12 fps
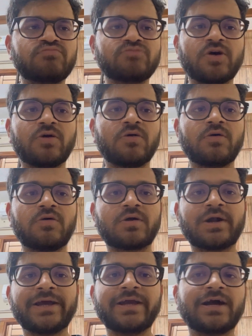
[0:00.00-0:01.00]

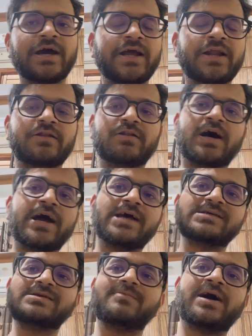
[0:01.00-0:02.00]
or like in
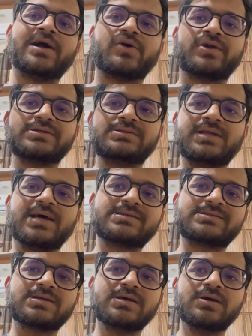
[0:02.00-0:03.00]
IISc Bangalore is
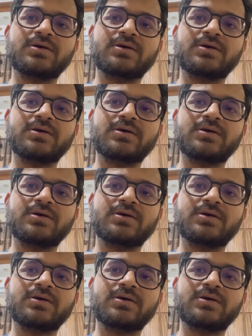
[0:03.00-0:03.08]
this,